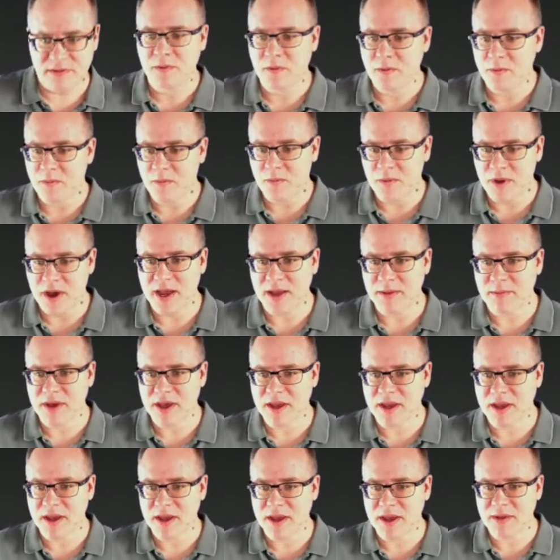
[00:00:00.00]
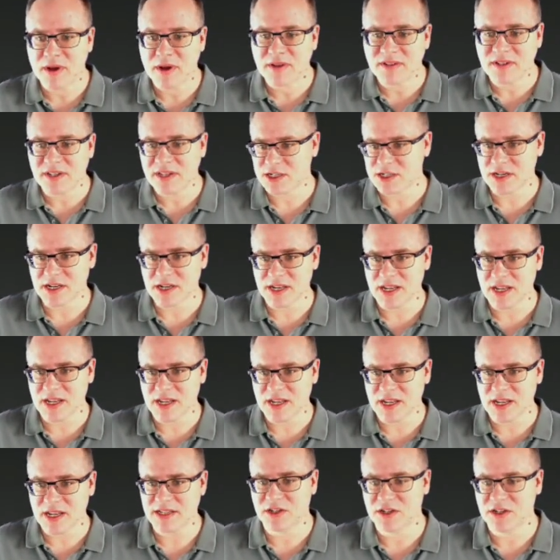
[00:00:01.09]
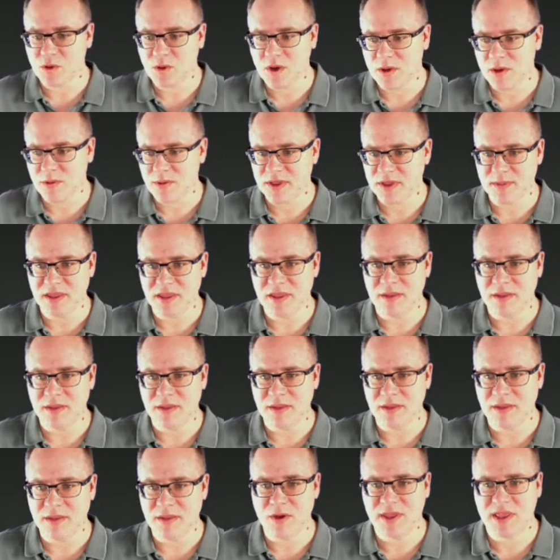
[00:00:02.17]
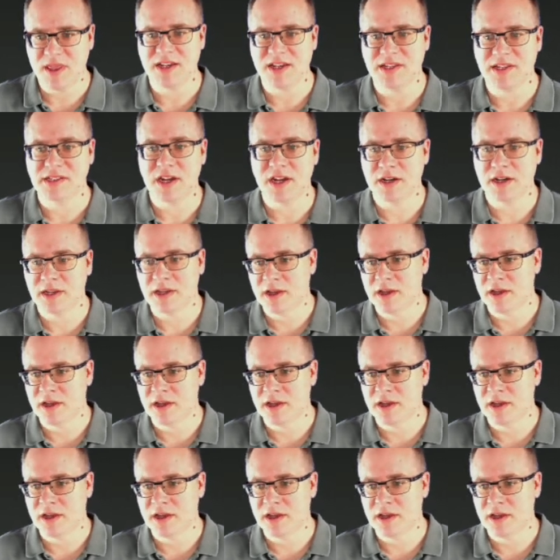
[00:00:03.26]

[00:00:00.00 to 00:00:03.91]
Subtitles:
why my presentation likes to toy with me the moment that I start.